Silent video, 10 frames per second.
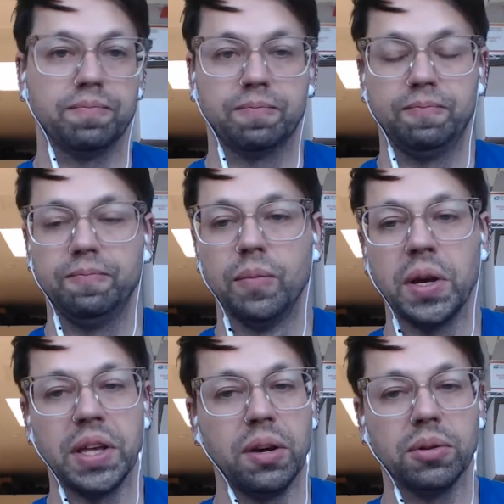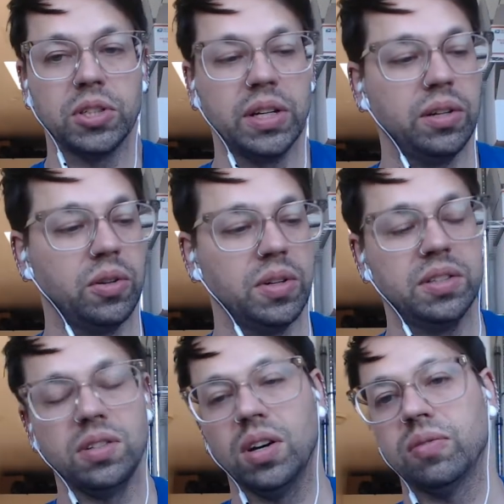But yeah, we're trying to increase the
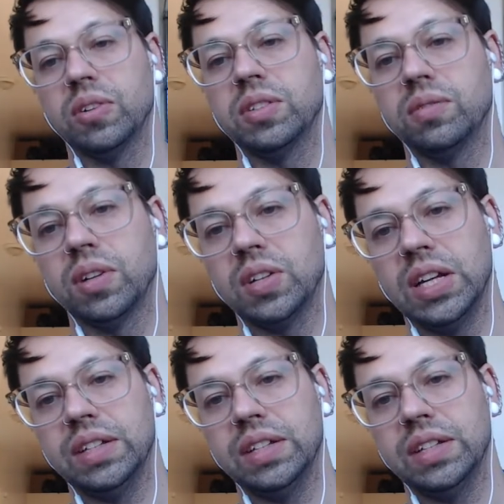offerings of our classes.